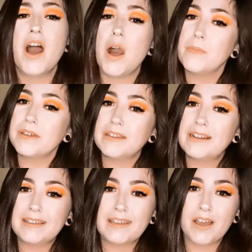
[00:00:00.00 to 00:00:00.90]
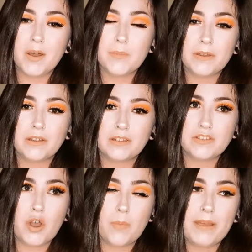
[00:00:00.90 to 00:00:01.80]
I'm gonna link it up
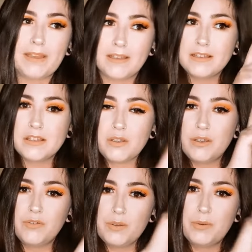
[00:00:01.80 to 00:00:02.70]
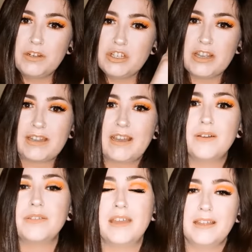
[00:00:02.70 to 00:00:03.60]
top here, so if you want to check it
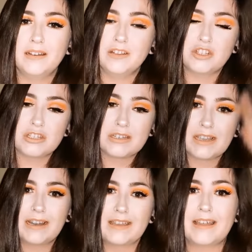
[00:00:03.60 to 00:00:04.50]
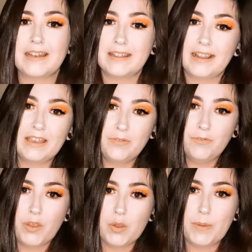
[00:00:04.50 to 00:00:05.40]
out then just click that little
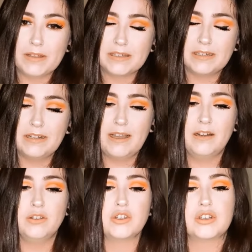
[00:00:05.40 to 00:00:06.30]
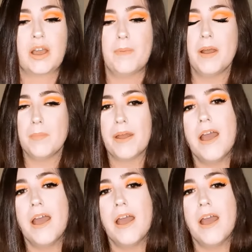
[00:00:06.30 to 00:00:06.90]
info button and it should come up.